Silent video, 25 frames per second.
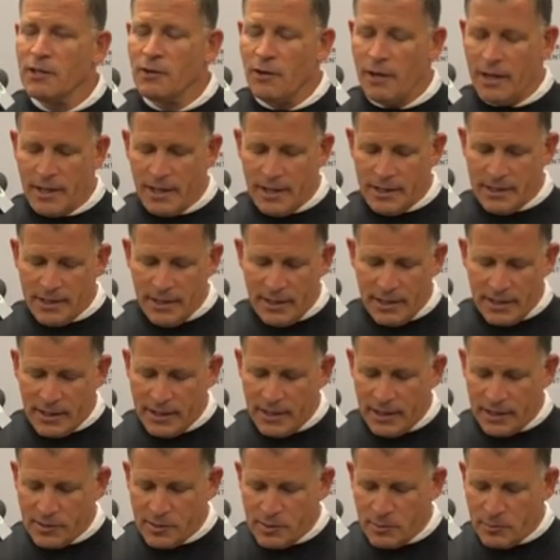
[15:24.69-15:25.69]
I get a
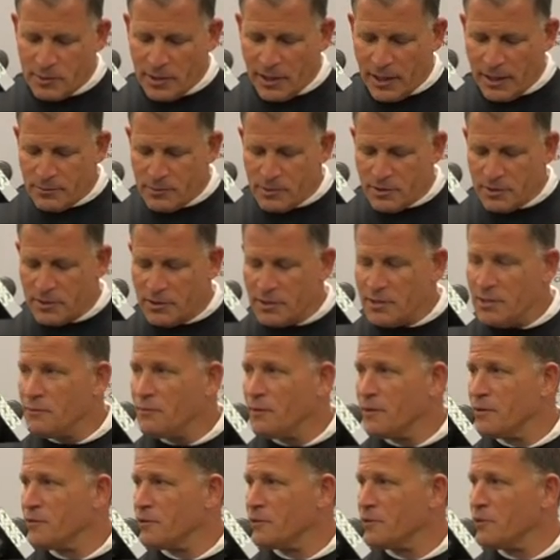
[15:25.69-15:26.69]
kick sometimes of the
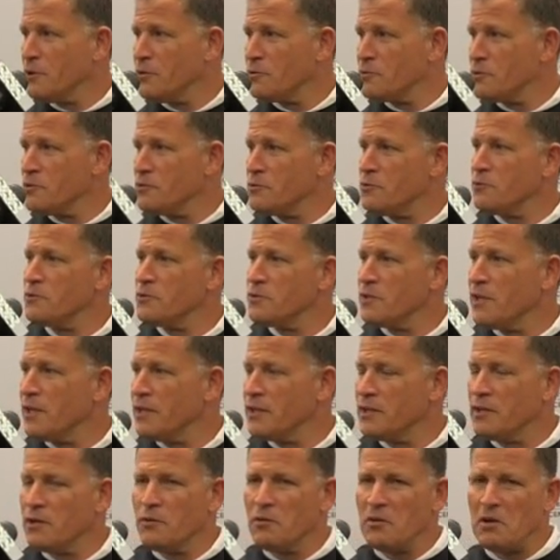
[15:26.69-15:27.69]
defensive coaches who say,
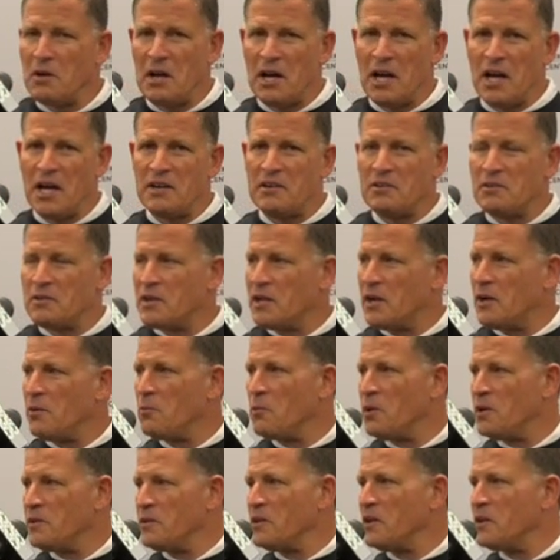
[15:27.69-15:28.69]
you know, I don't care
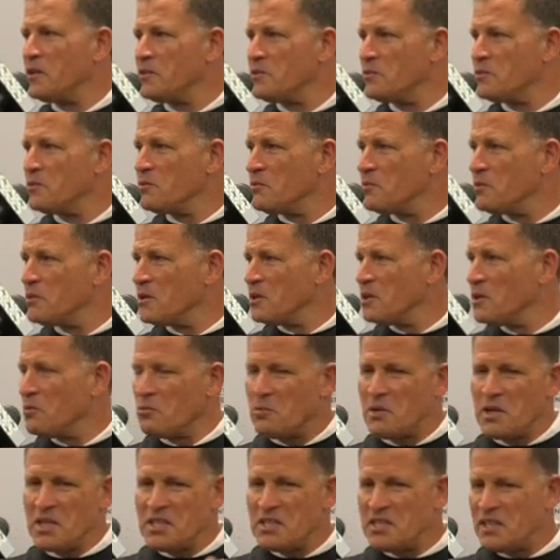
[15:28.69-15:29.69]
what they do,
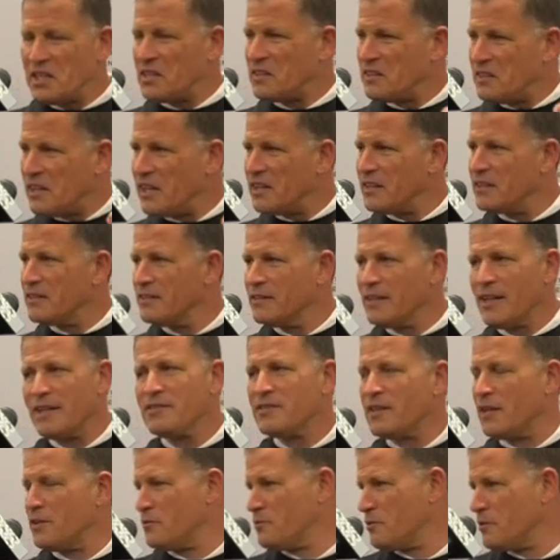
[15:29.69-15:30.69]
we dictate. And
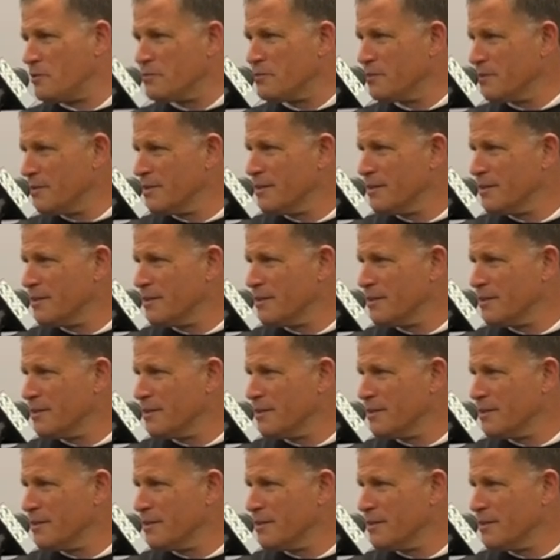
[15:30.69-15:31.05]
that's not true.